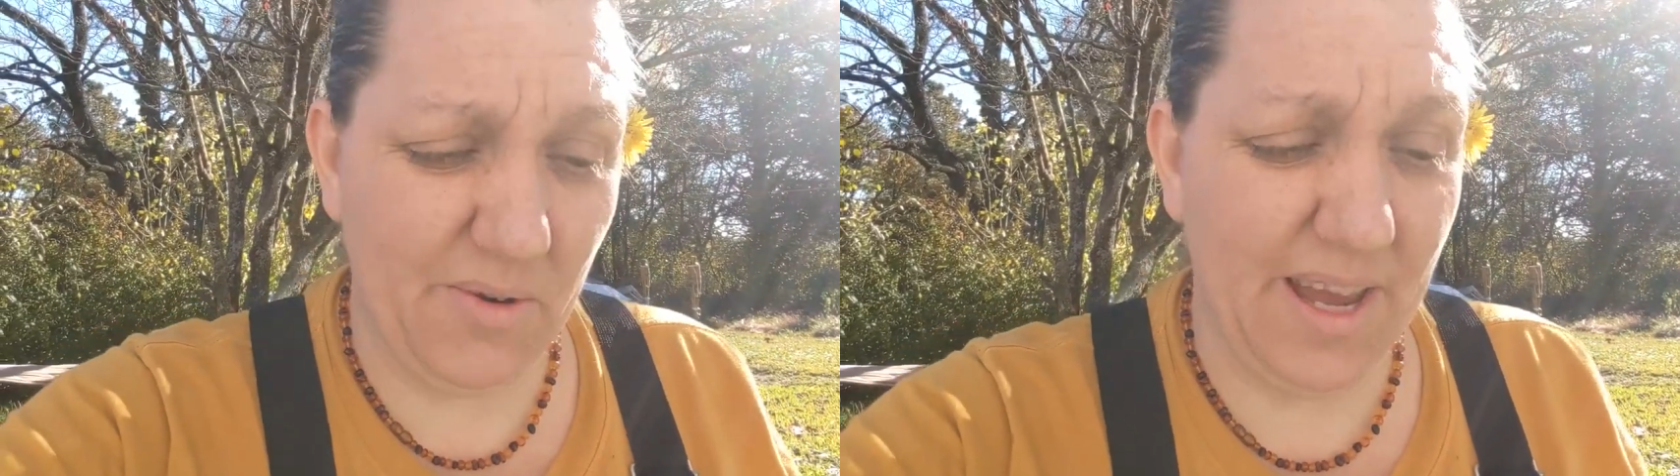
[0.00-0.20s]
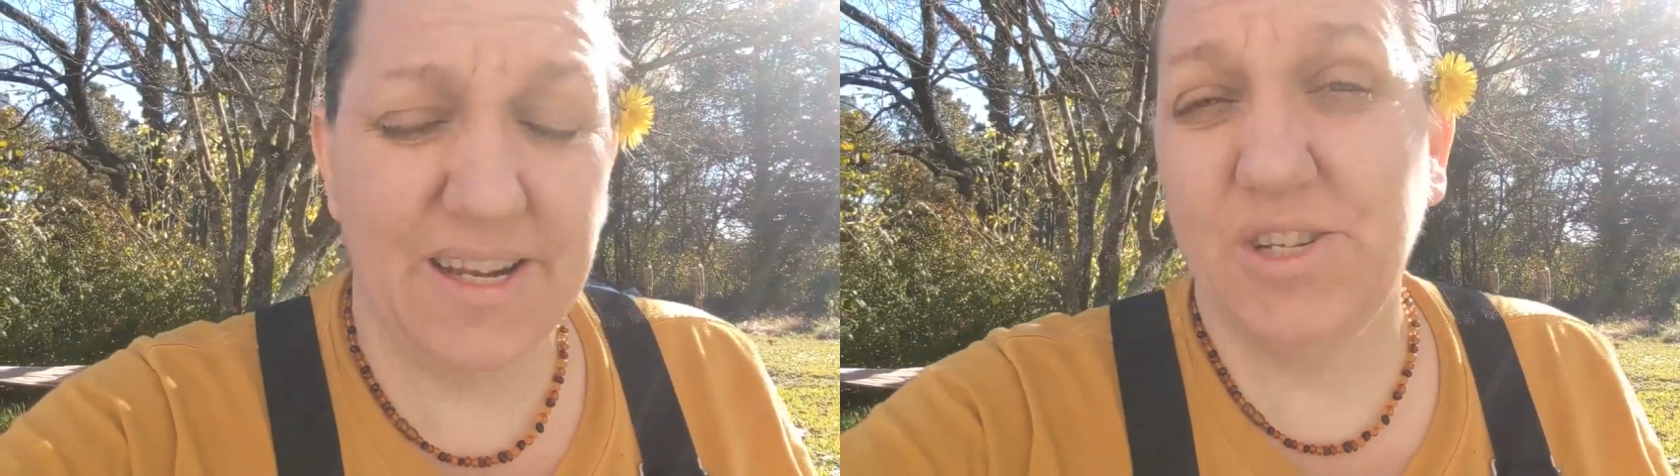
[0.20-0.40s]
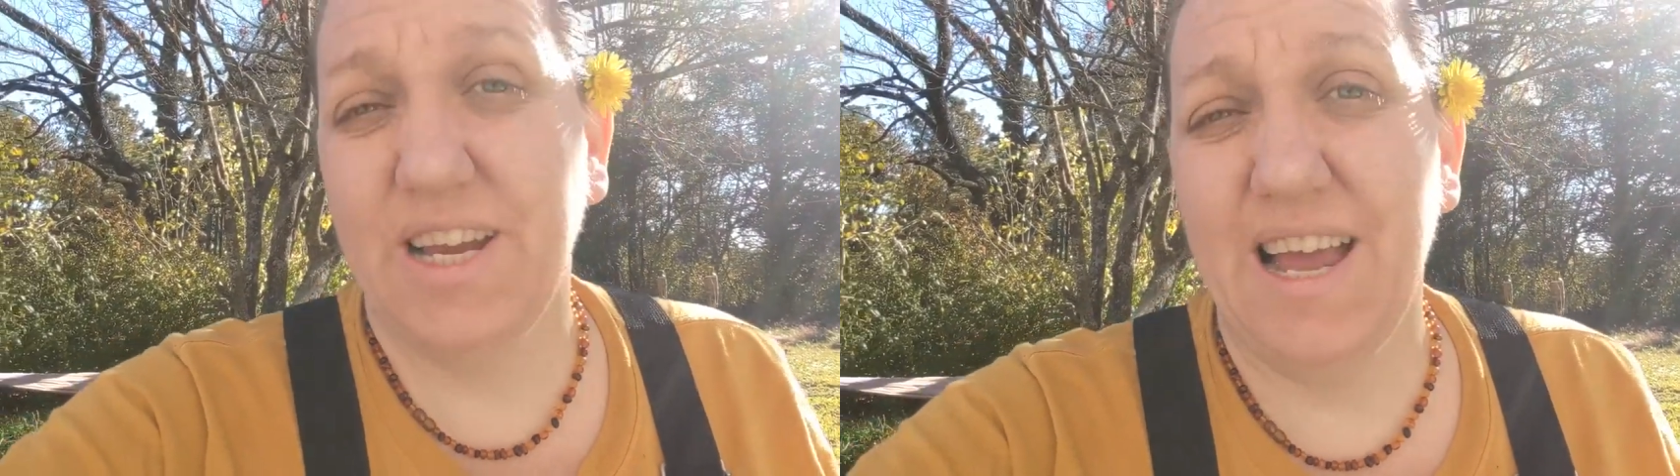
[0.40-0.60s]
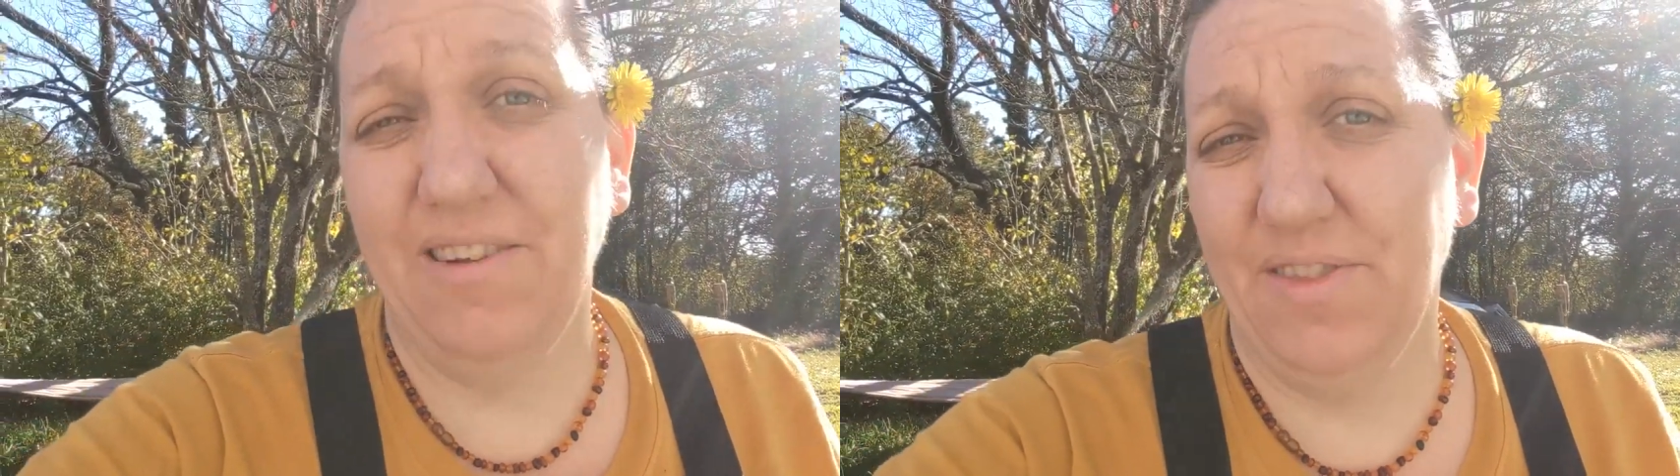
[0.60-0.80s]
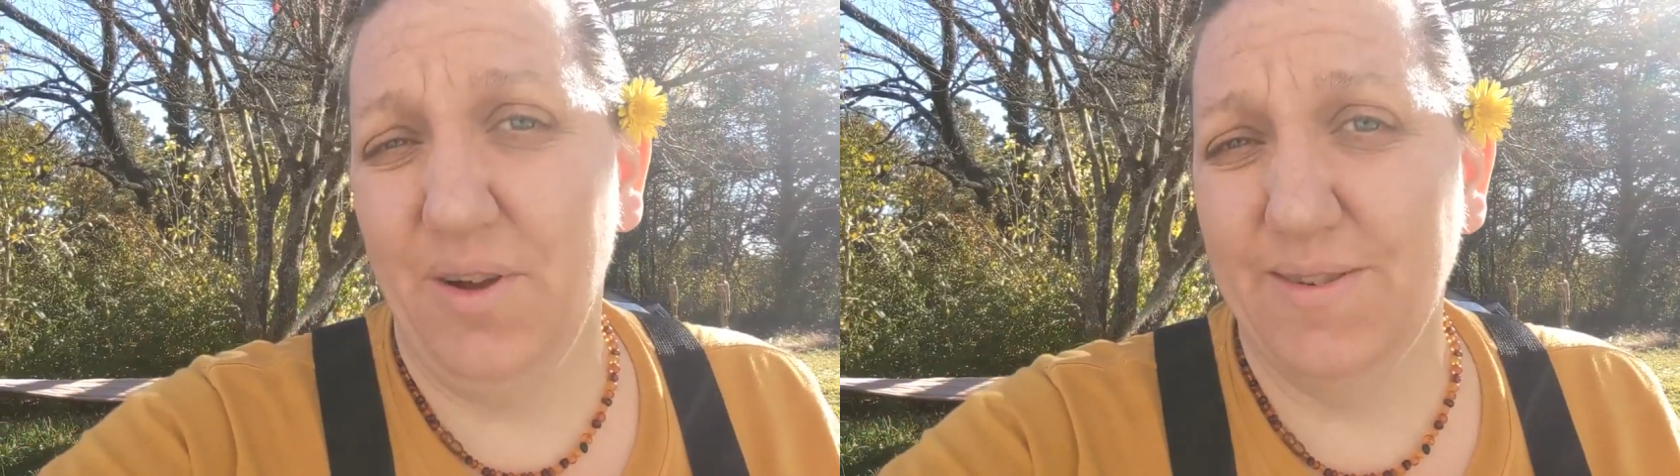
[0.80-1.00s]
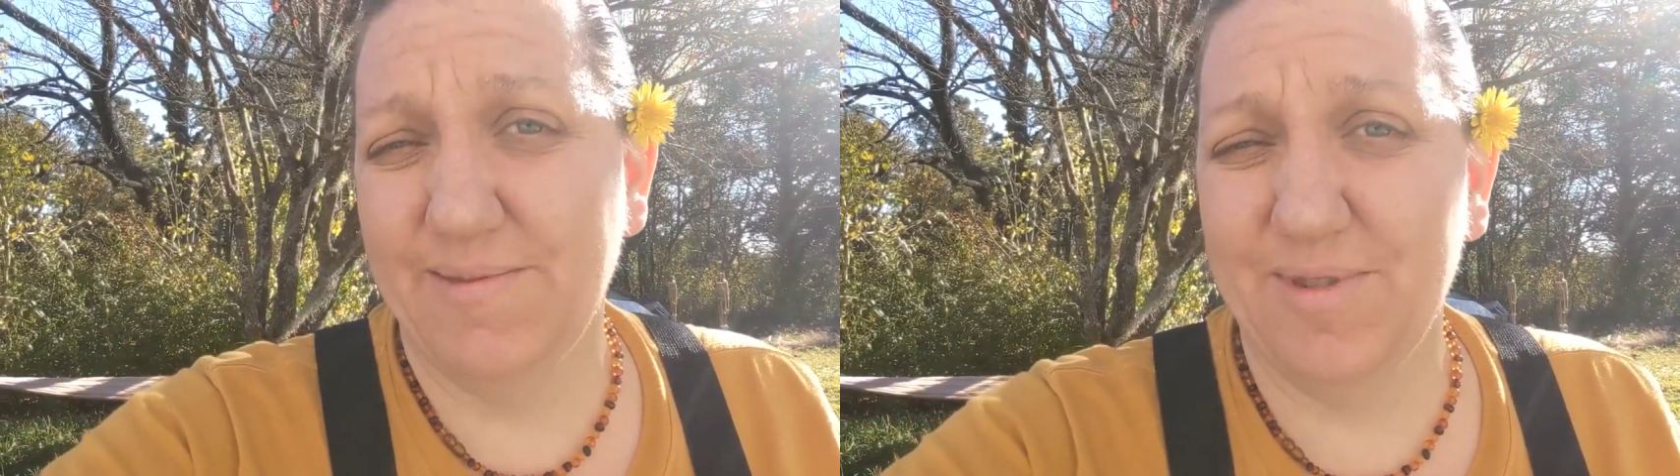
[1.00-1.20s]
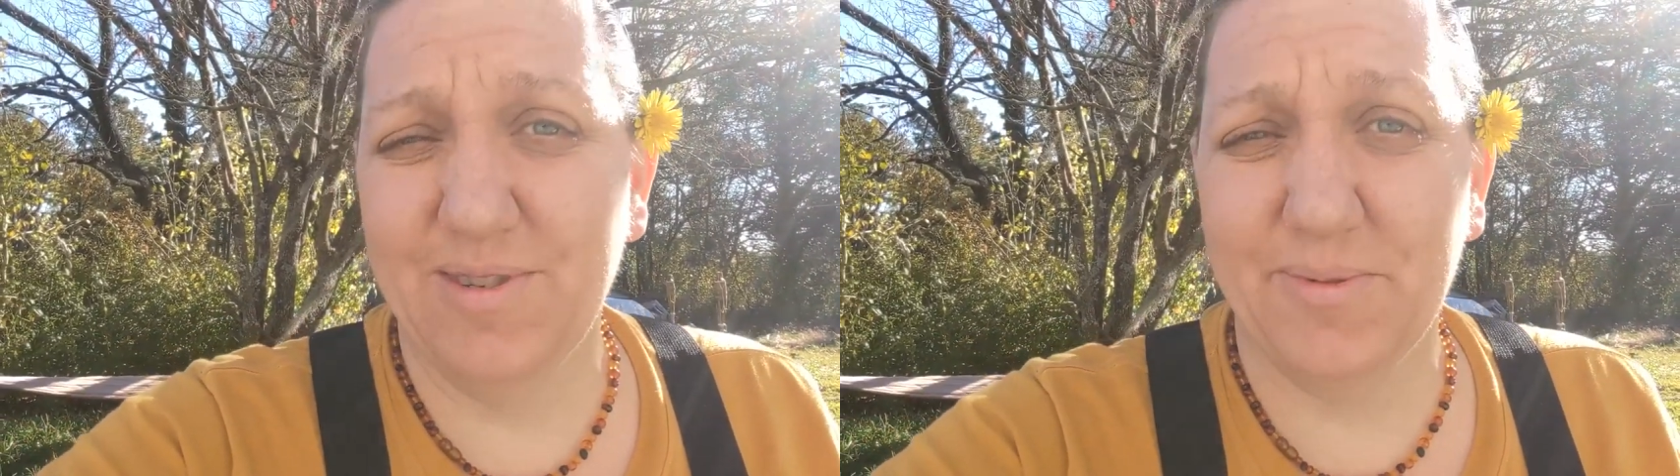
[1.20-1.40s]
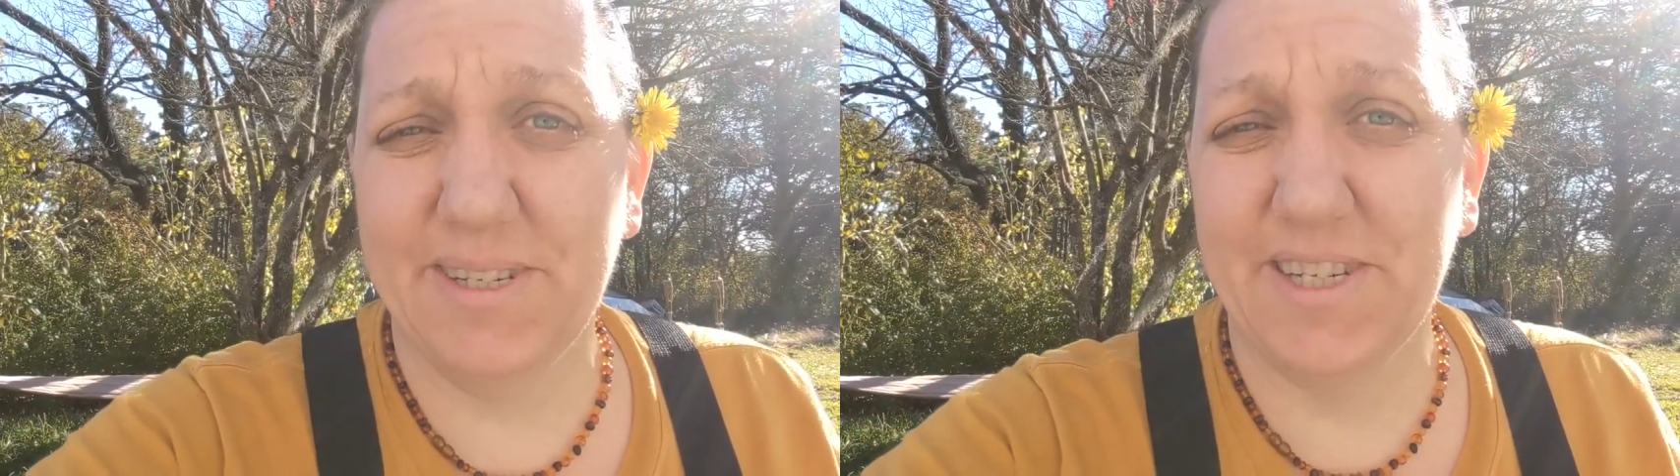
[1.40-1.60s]
go ahead and check out the Wholesome
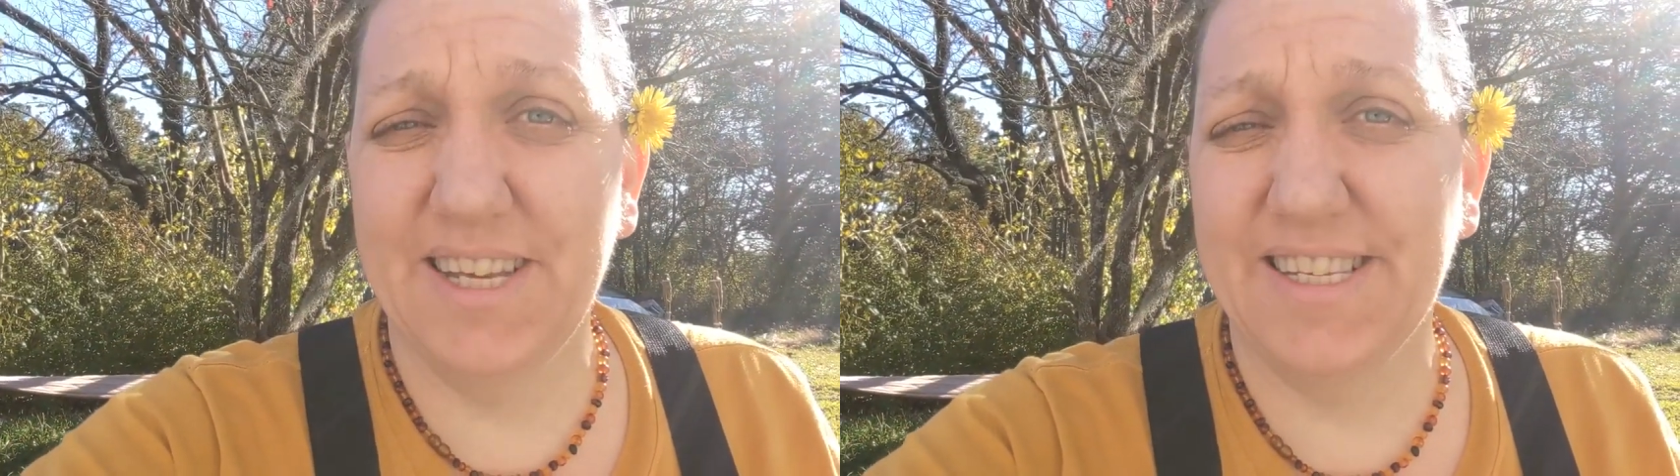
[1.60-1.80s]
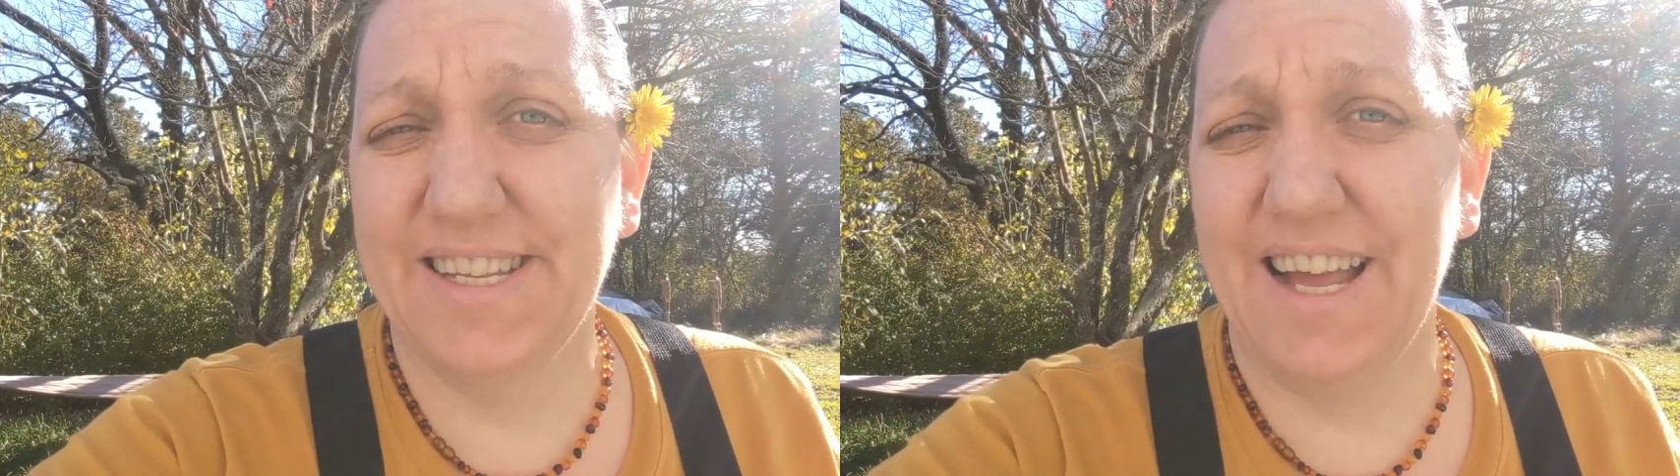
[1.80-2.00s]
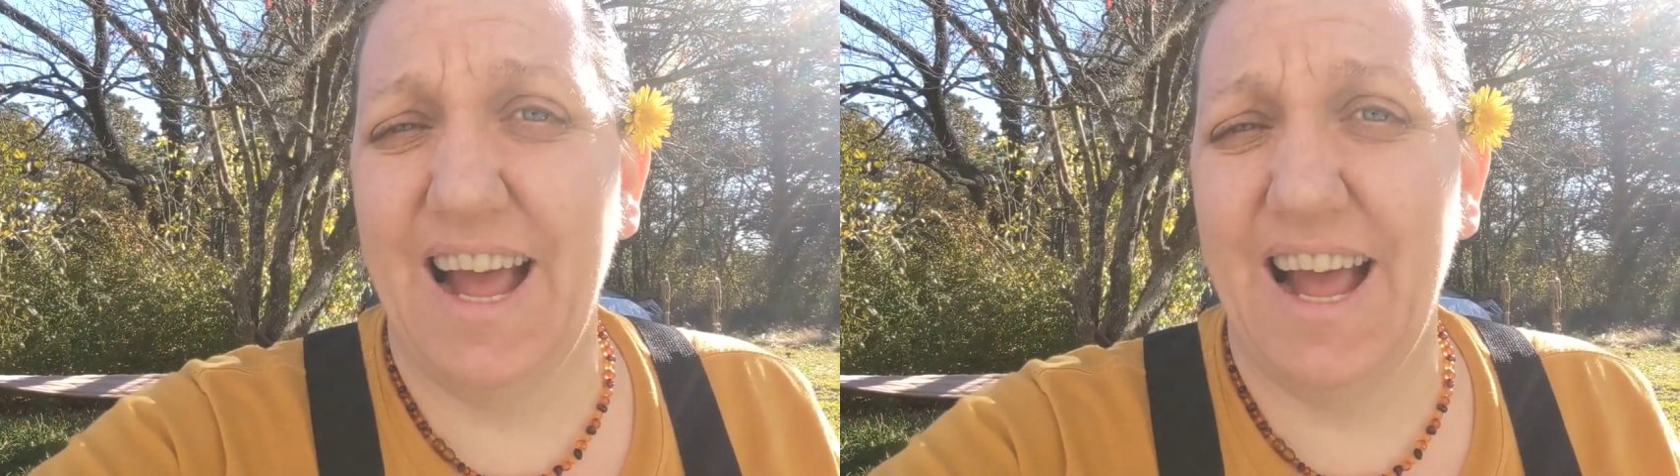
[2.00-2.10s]
Roots wish list.